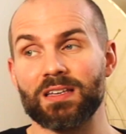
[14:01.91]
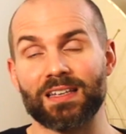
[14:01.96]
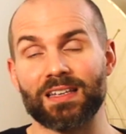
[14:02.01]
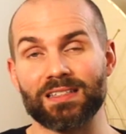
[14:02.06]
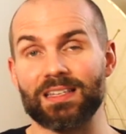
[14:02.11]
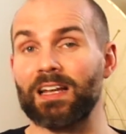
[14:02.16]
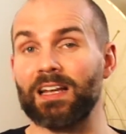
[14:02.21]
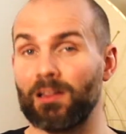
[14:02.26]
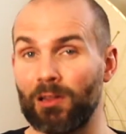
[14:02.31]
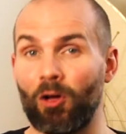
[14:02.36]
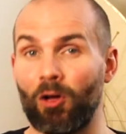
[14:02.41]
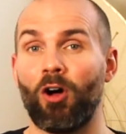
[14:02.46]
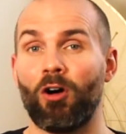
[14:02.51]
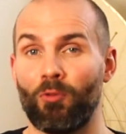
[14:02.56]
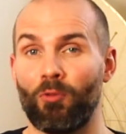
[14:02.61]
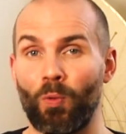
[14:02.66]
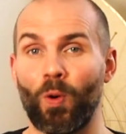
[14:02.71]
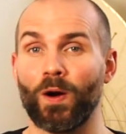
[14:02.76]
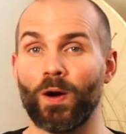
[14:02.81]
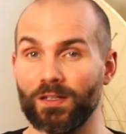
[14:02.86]
it can take a
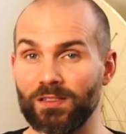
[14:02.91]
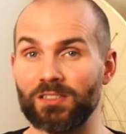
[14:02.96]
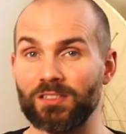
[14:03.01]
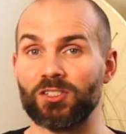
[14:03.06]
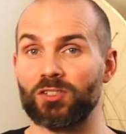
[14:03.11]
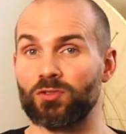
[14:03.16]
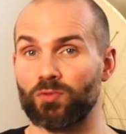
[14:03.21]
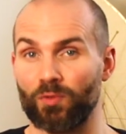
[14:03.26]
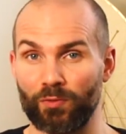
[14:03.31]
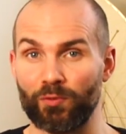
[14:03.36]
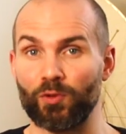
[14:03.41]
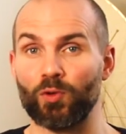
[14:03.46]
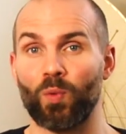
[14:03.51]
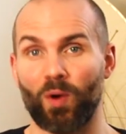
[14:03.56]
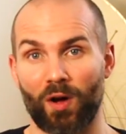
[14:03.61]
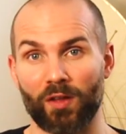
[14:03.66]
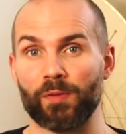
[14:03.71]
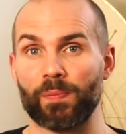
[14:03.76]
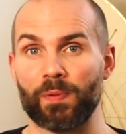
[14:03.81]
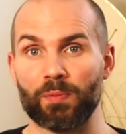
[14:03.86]
lot of work to just review
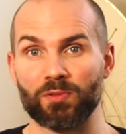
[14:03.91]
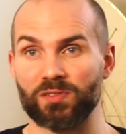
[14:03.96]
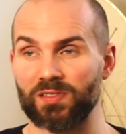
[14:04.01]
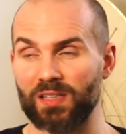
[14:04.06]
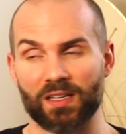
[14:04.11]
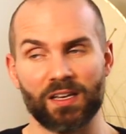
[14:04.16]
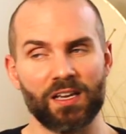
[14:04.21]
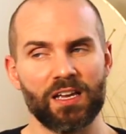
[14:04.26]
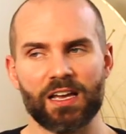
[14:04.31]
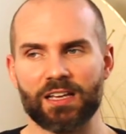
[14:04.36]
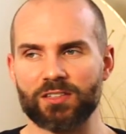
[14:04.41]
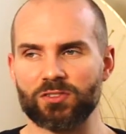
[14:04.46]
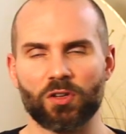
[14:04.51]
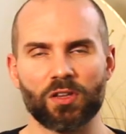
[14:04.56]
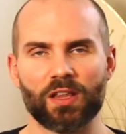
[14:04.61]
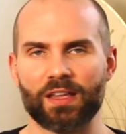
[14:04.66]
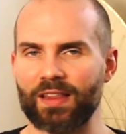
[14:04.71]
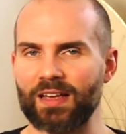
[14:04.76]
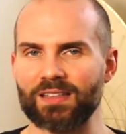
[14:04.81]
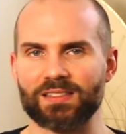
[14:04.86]
what other people say. It's not
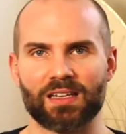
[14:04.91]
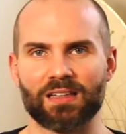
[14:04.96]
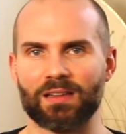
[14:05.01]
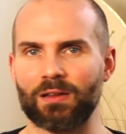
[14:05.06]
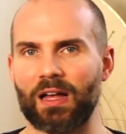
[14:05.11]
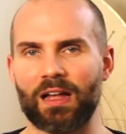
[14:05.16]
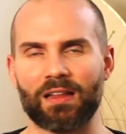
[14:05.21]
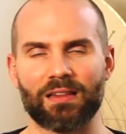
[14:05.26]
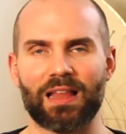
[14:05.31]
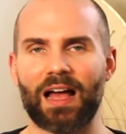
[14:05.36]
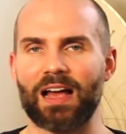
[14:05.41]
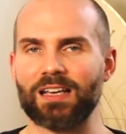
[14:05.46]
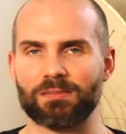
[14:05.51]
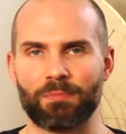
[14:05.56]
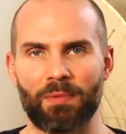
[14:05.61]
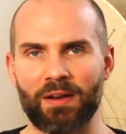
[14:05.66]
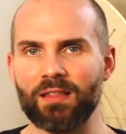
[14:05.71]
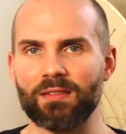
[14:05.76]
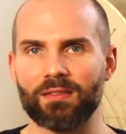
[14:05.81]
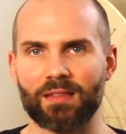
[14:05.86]
like that's a last
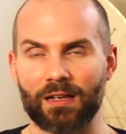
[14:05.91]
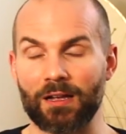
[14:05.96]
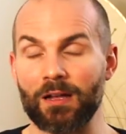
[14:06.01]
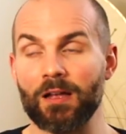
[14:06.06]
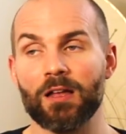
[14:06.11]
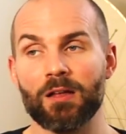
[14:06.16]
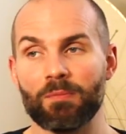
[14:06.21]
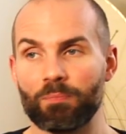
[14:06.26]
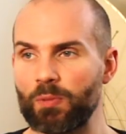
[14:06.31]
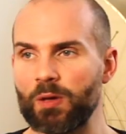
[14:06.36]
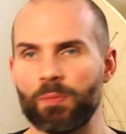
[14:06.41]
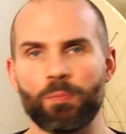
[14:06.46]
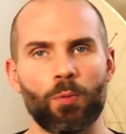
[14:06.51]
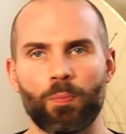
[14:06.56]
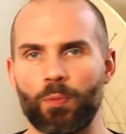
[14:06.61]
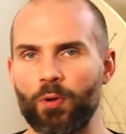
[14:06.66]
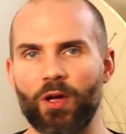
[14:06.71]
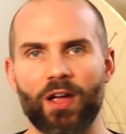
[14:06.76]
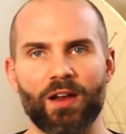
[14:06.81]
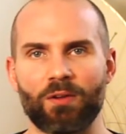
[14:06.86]
minute thing. People
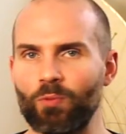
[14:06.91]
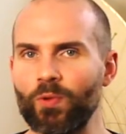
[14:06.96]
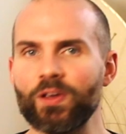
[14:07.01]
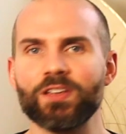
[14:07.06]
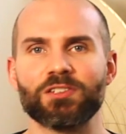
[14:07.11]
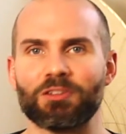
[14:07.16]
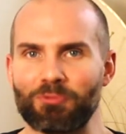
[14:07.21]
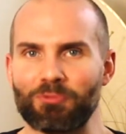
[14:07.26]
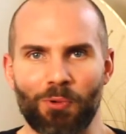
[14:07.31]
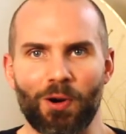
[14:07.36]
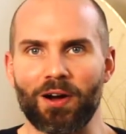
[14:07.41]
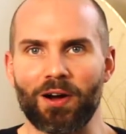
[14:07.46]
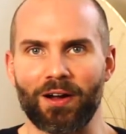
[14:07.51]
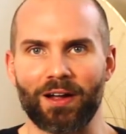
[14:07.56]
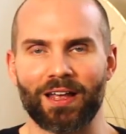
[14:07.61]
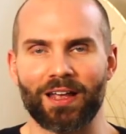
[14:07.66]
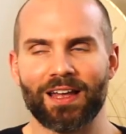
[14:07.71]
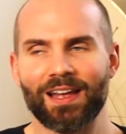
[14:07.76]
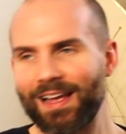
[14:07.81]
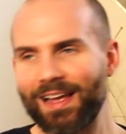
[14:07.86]
put in weeks of
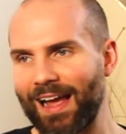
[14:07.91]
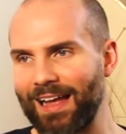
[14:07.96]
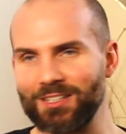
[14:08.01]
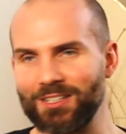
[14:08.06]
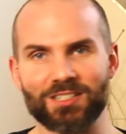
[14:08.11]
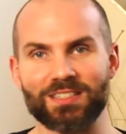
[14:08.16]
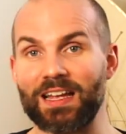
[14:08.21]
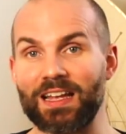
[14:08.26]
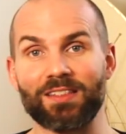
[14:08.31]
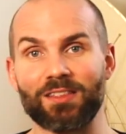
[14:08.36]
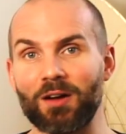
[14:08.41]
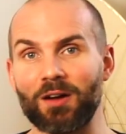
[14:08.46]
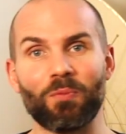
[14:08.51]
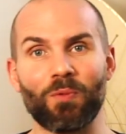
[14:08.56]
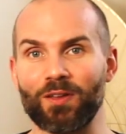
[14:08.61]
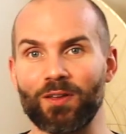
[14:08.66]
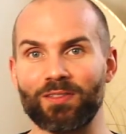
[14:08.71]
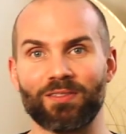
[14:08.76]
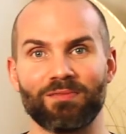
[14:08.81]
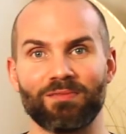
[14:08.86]
work and just end up
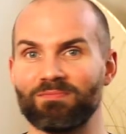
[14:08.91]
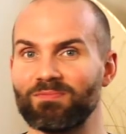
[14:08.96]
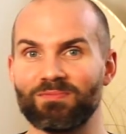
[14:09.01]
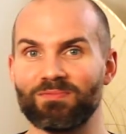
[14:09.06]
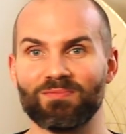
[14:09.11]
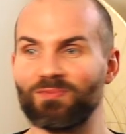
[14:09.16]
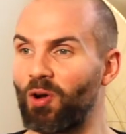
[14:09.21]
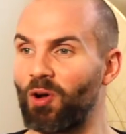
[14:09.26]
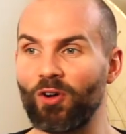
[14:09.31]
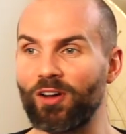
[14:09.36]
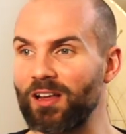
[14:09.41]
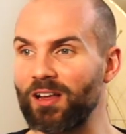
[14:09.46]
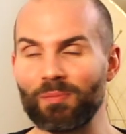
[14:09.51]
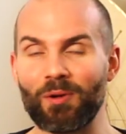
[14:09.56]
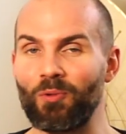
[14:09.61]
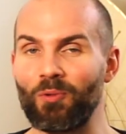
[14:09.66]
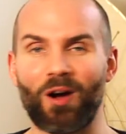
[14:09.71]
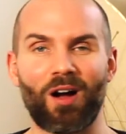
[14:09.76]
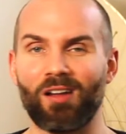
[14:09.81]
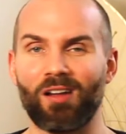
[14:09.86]
with talking
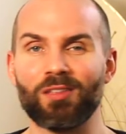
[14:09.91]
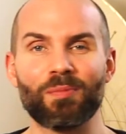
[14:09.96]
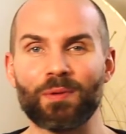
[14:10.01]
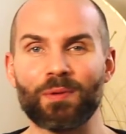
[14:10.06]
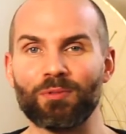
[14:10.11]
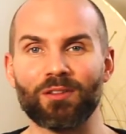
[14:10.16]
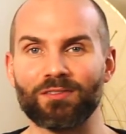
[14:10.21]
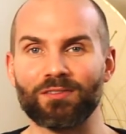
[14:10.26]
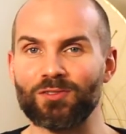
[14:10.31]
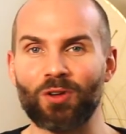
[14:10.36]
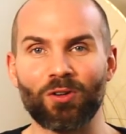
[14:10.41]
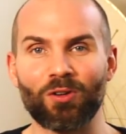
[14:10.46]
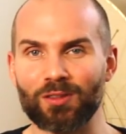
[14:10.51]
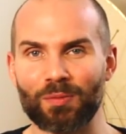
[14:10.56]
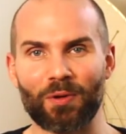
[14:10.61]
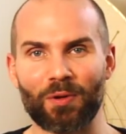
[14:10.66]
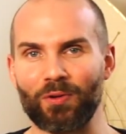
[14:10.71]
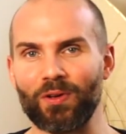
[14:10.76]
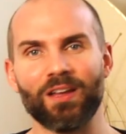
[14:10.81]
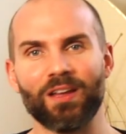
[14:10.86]
about what other people have talked
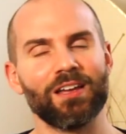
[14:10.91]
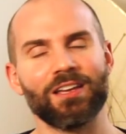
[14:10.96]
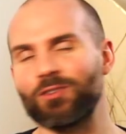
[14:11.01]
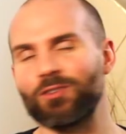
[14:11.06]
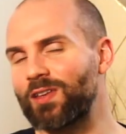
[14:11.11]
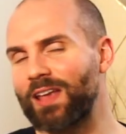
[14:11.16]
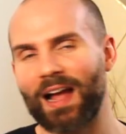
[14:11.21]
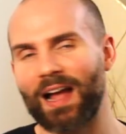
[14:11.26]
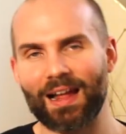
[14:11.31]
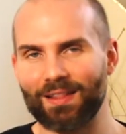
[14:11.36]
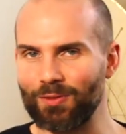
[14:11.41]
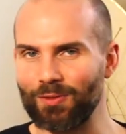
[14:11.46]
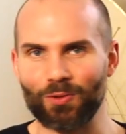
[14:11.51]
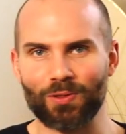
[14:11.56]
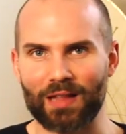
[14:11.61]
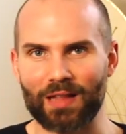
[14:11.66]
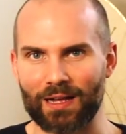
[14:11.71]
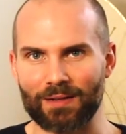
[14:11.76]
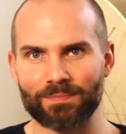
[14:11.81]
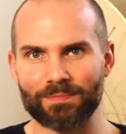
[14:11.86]
about. You can't do
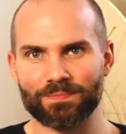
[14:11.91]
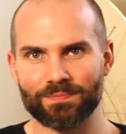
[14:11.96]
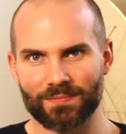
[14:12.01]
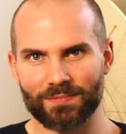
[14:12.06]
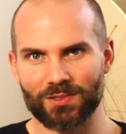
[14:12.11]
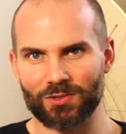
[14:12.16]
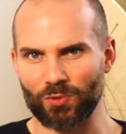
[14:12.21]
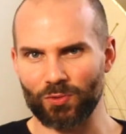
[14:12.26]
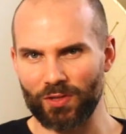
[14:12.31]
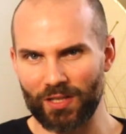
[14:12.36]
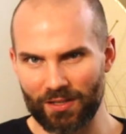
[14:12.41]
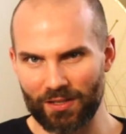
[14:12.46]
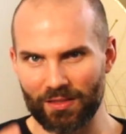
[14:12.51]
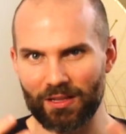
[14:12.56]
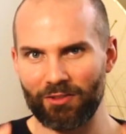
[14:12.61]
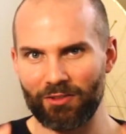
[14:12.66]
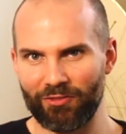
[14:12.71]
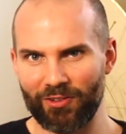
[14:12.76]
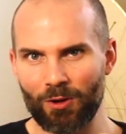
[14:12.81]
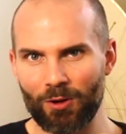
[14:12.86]
that. So
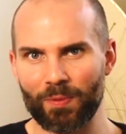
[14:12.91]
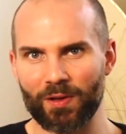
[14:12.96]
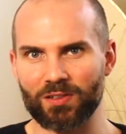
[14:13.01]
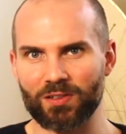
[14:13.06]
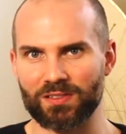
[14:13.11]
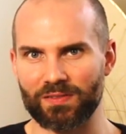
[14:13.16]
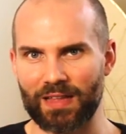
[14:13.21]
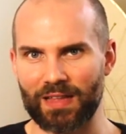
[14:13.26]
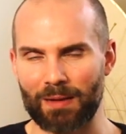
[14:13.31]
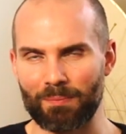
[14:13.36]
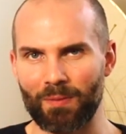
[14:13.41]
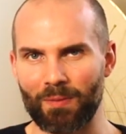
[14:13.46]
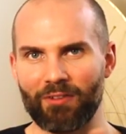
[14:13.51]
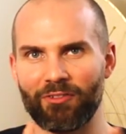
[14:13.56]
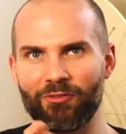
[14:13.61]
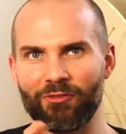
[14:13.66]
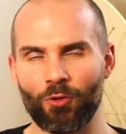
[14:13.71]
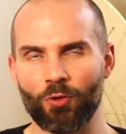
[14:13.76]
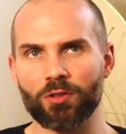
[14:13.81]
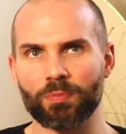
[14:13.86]
they fail because of that. My
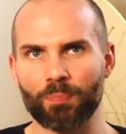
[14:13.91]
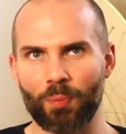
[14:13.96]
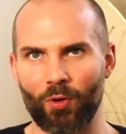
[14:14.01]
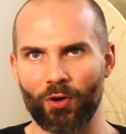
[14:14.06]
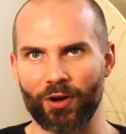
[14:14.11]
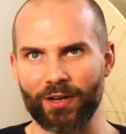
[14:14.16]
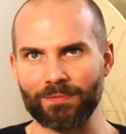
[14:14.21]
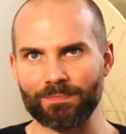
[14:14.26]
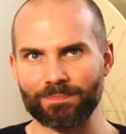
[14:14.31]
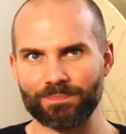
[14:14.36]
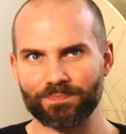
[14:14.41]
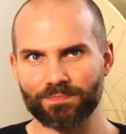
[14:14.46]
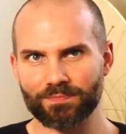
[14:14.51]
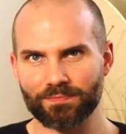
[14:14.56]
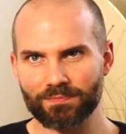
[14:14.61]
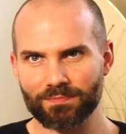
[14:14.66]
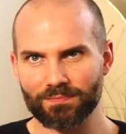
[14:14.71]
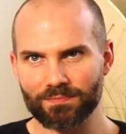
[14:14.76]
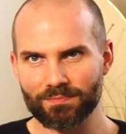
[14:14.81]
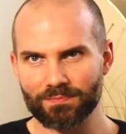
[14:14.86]
fourth point
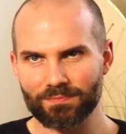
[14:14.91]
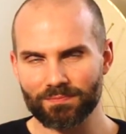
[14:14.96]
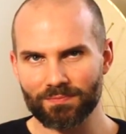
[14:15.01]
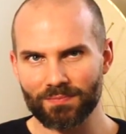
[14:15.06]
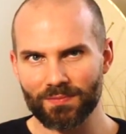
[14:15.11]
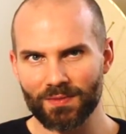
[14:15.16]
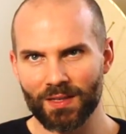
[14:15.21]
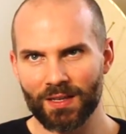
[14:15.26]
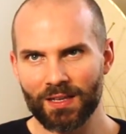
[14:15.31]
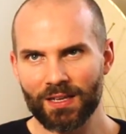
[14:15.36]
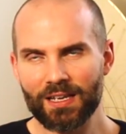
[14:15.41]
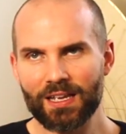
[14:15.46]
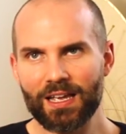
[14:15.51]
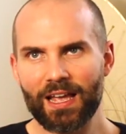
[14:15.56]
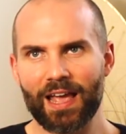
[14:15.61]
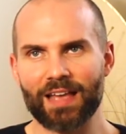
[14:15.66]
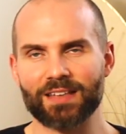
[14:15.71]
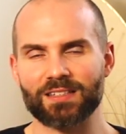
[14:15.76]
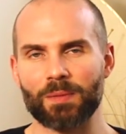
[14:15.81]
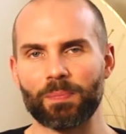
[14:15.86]

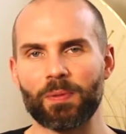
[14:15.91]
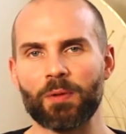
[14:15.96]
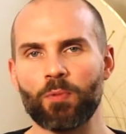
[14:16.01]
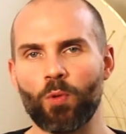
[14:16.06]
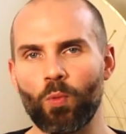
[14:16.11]
is that